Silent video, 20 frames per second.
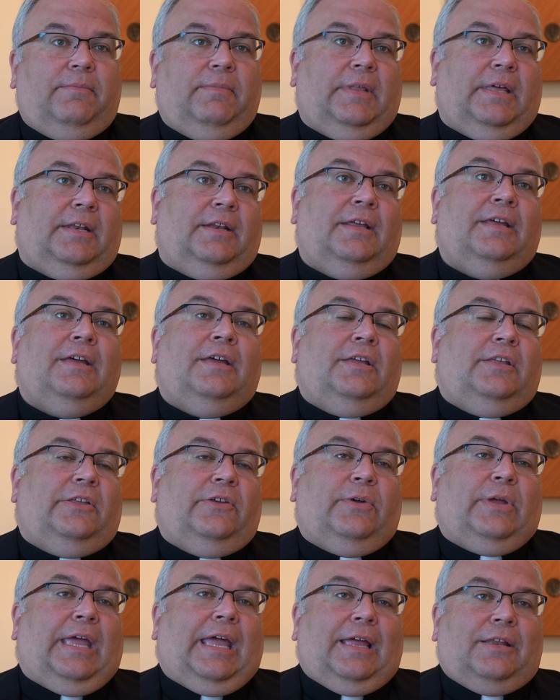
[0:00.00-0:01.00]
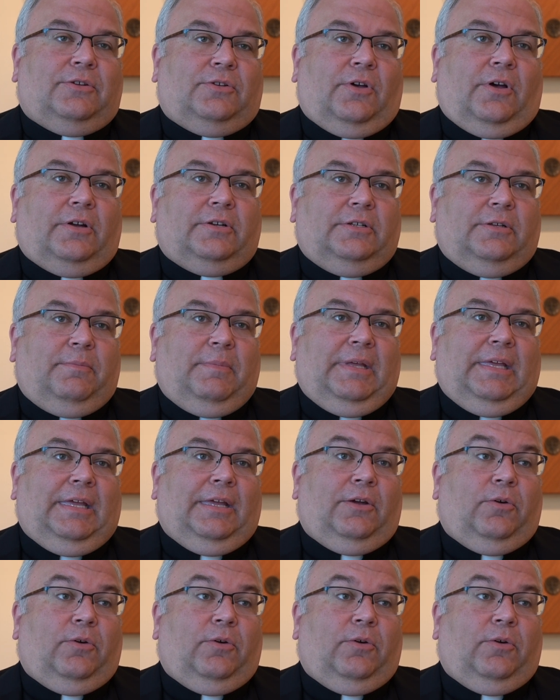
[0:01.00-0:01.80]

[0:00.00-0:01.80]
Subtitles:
then you can't talk to me,